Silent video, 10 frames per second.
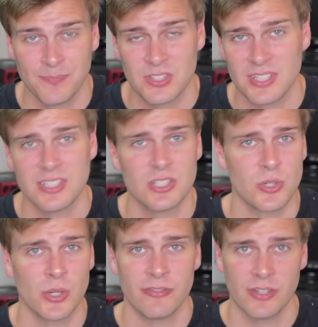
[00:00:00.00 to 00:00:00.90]
So this is
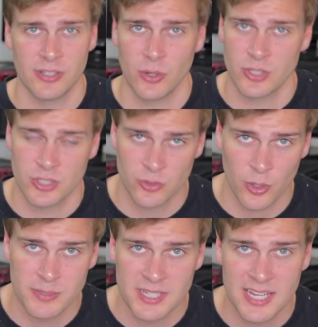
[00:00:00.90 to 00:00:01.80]
true for not just
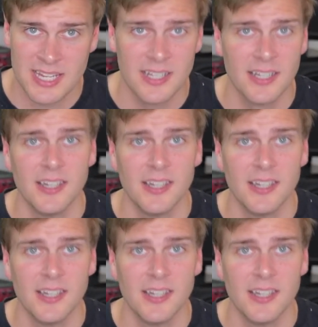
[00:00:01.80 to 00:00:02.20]
drop D,